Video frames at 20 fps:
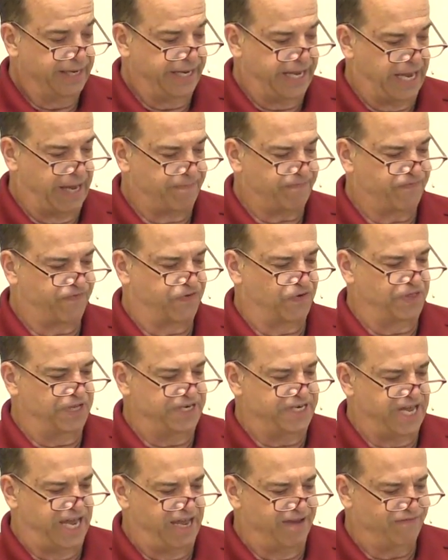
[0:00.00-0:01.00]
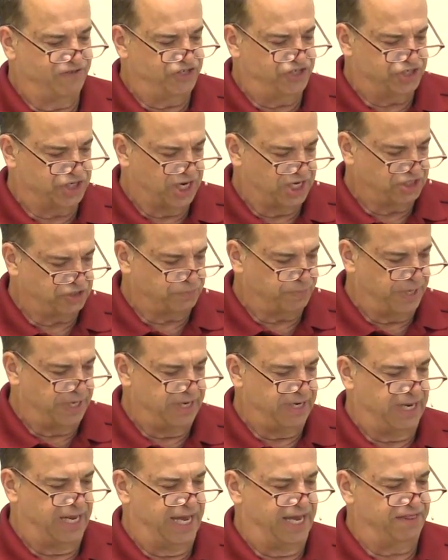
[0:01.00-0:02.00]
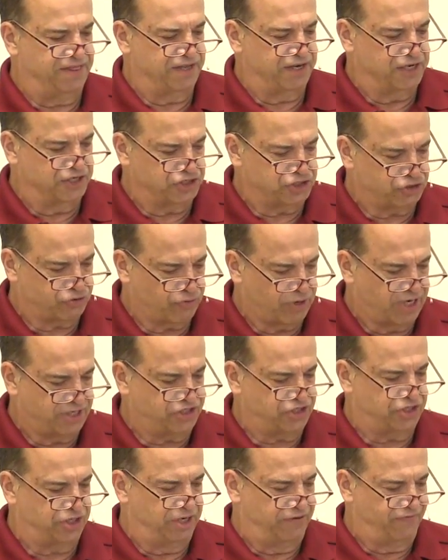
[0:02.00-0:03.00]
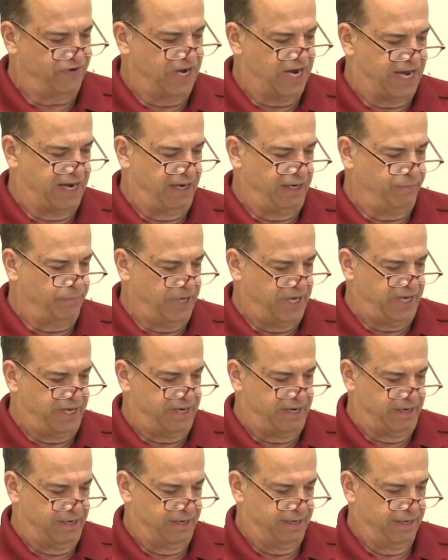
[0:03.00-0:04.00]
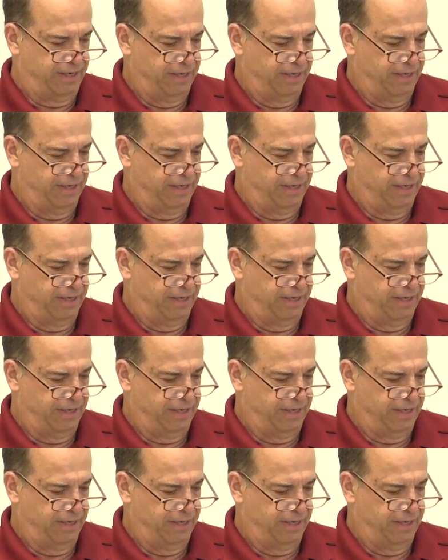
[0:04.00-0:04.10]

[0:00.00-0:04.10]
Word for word: kept for the day of judgment and the destruction of godly men.